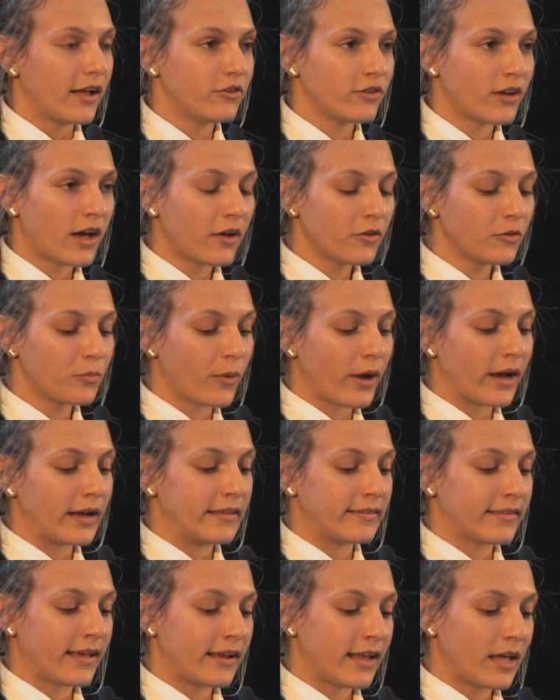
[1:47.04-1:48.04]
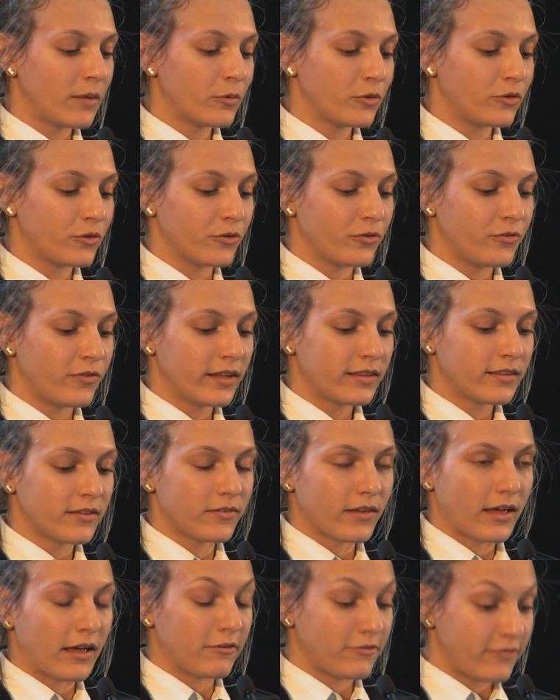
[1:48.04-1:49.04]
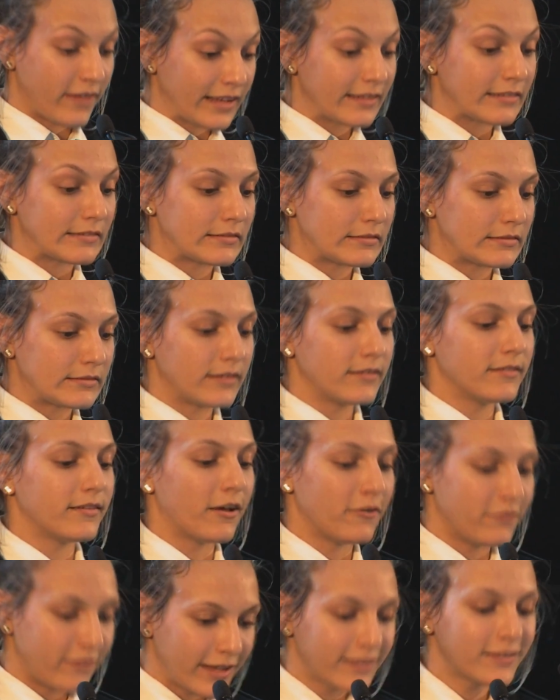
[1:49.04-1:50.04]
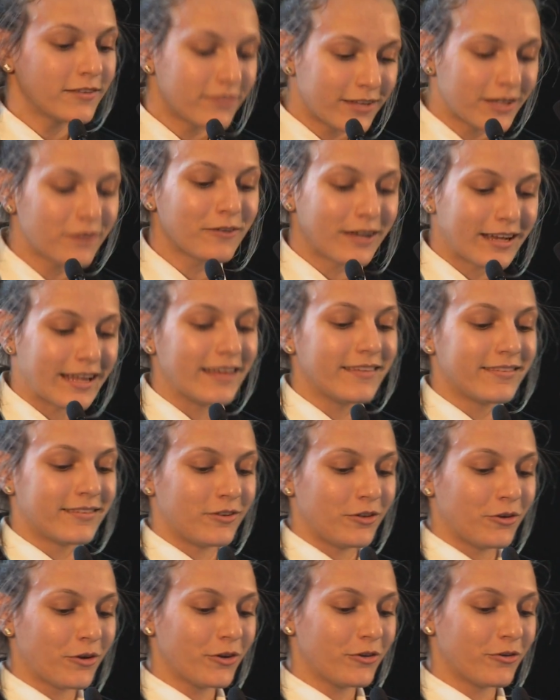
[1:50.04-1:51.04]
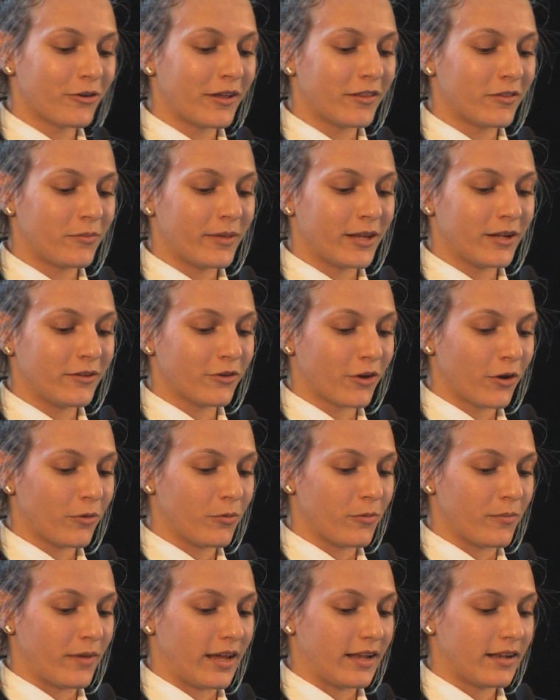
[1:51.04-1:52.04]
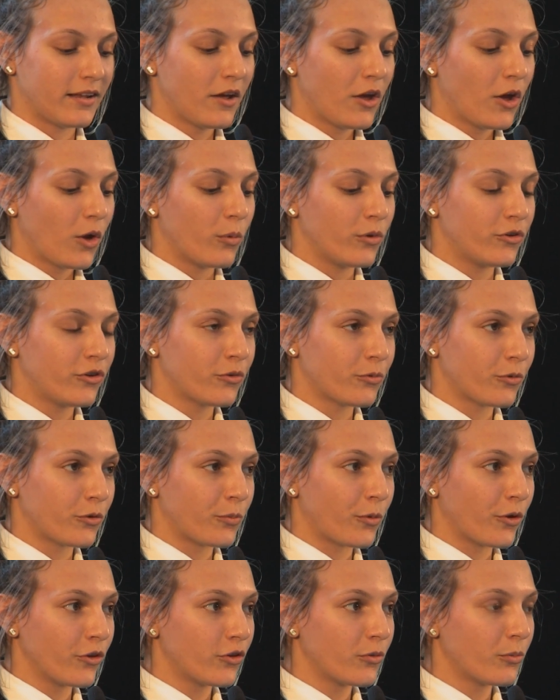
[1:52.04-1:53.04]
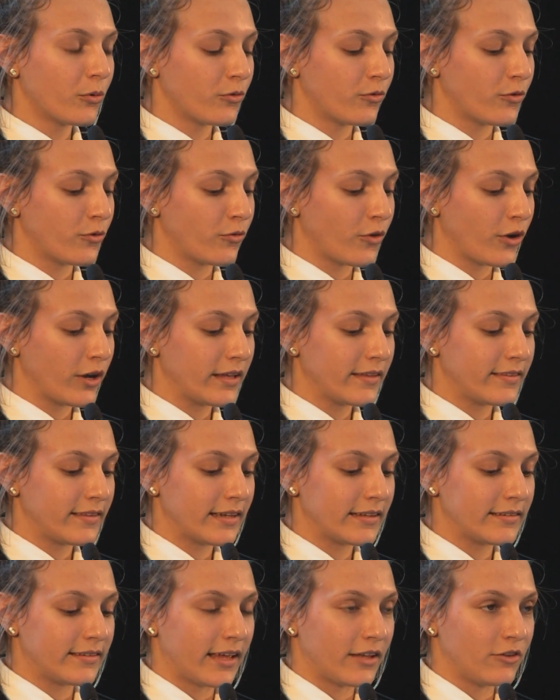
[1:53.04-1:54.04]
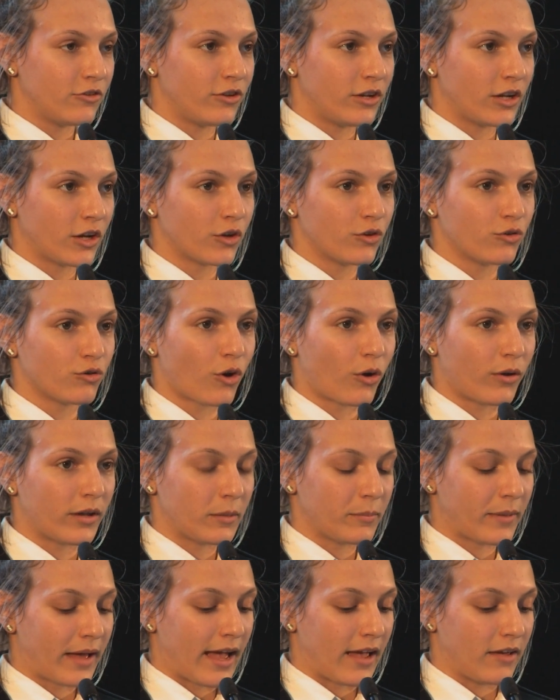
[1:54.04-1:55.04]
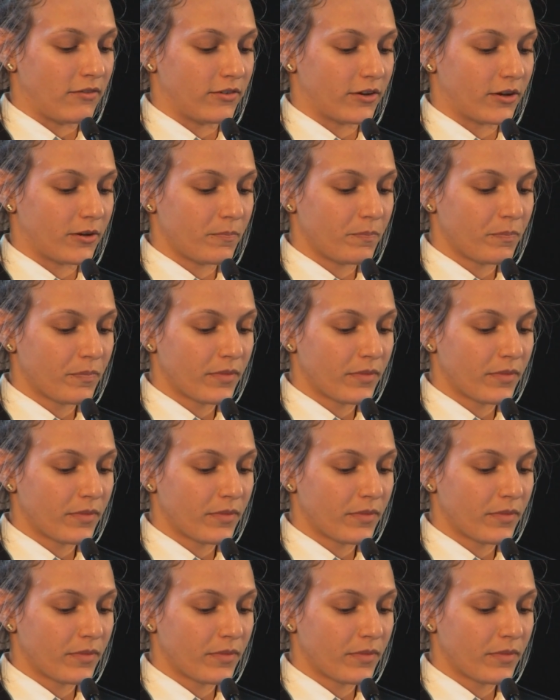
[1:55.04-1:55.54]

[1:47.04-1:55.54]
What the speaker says: child's brain is unable to effectively release the neurotransmitter dopamine, which is responsible for focusing attention and controlling behaviour.